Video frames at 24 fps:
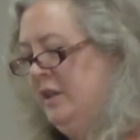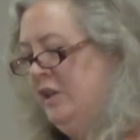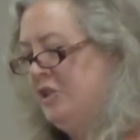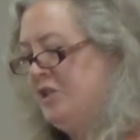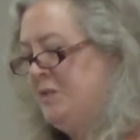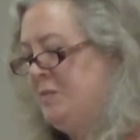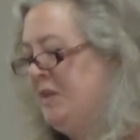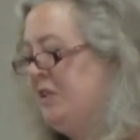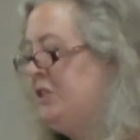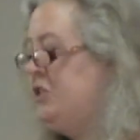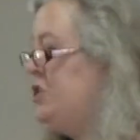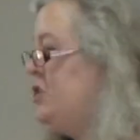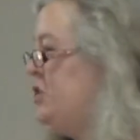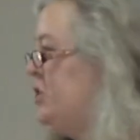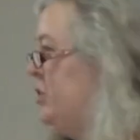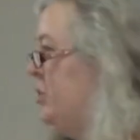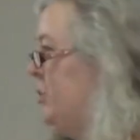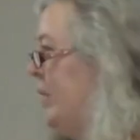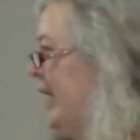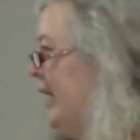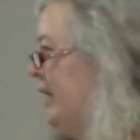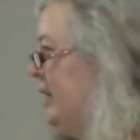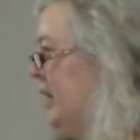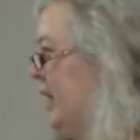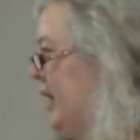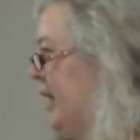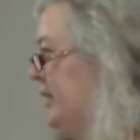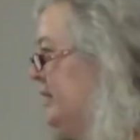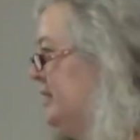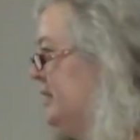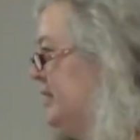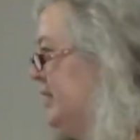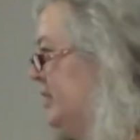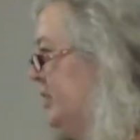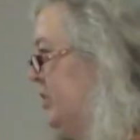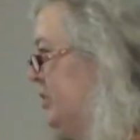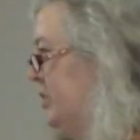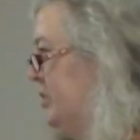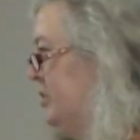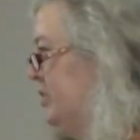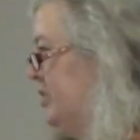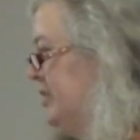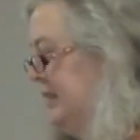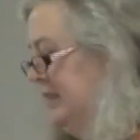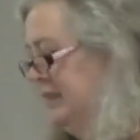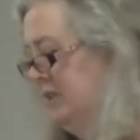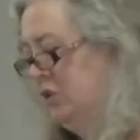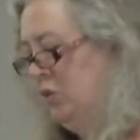There's been 2 headlines in the
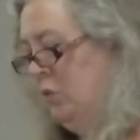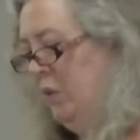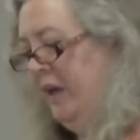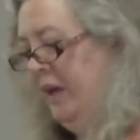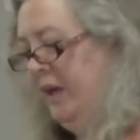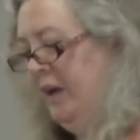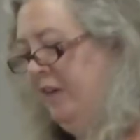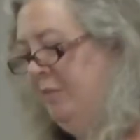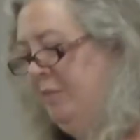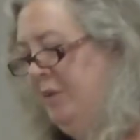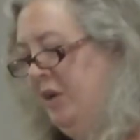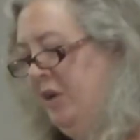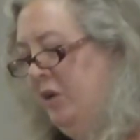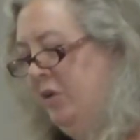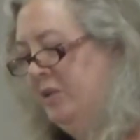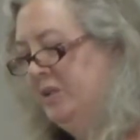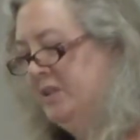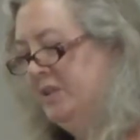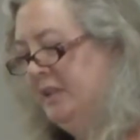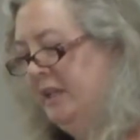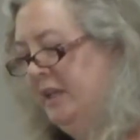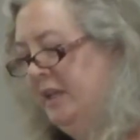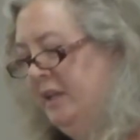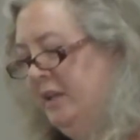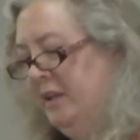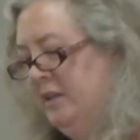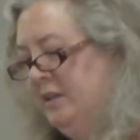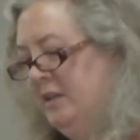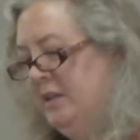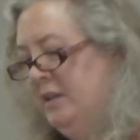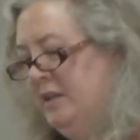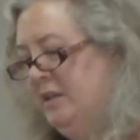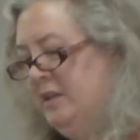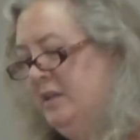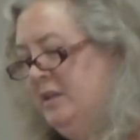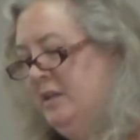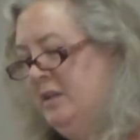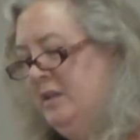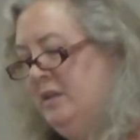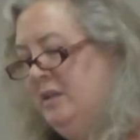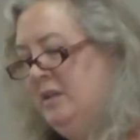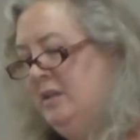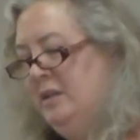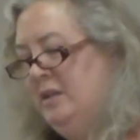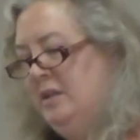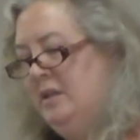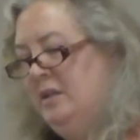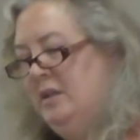news this week I've been noticing.
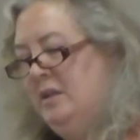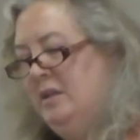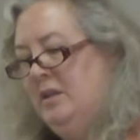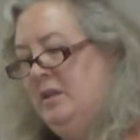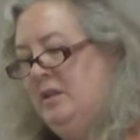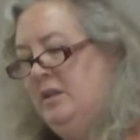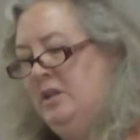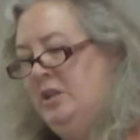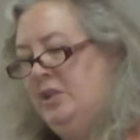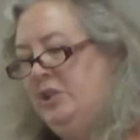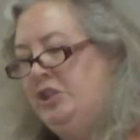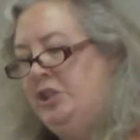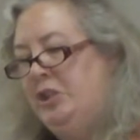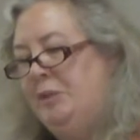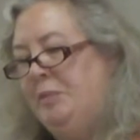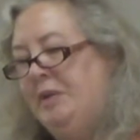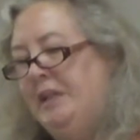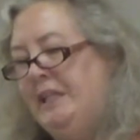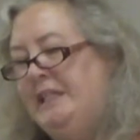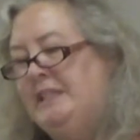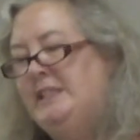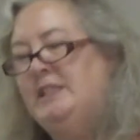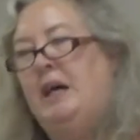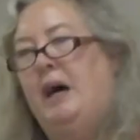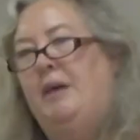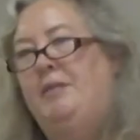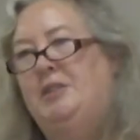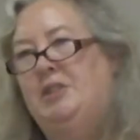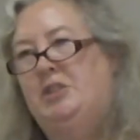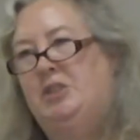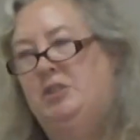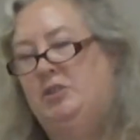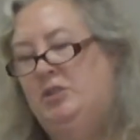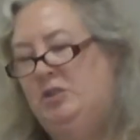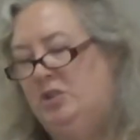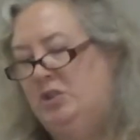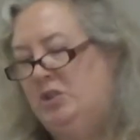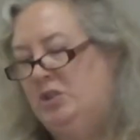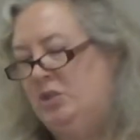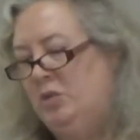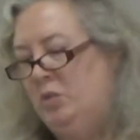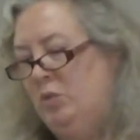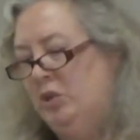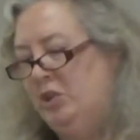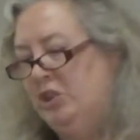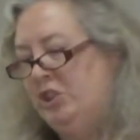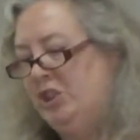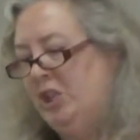2 police officers
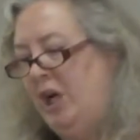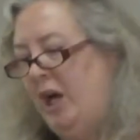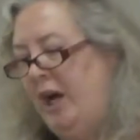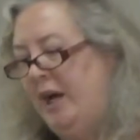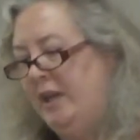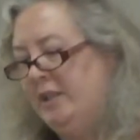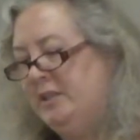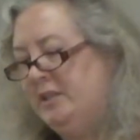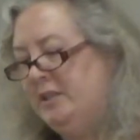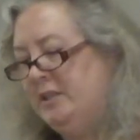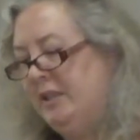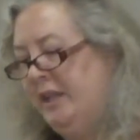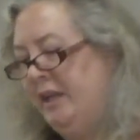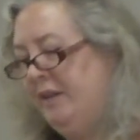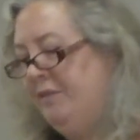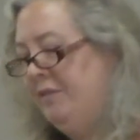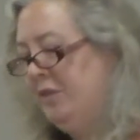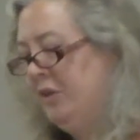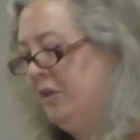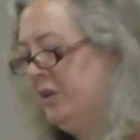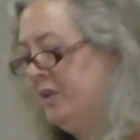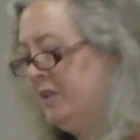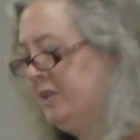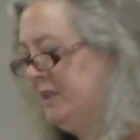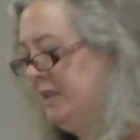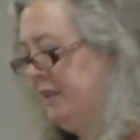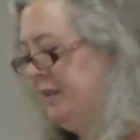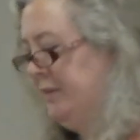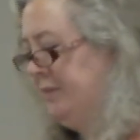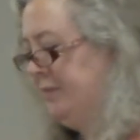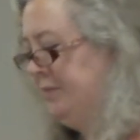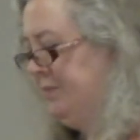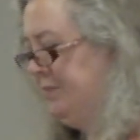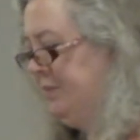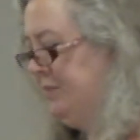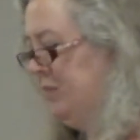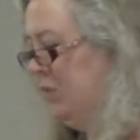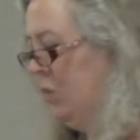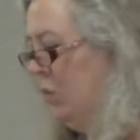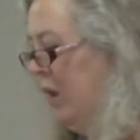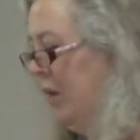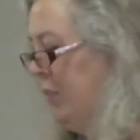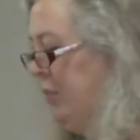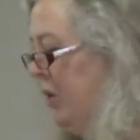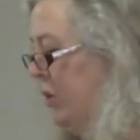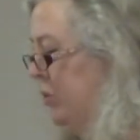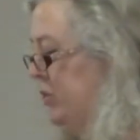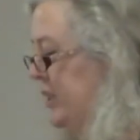were shot in Ferguson
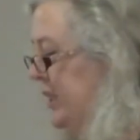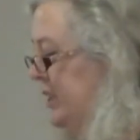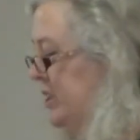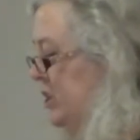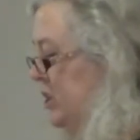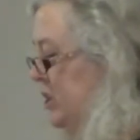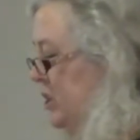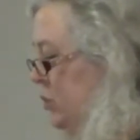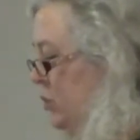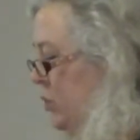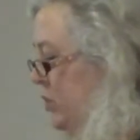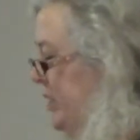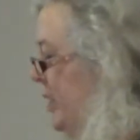while protesters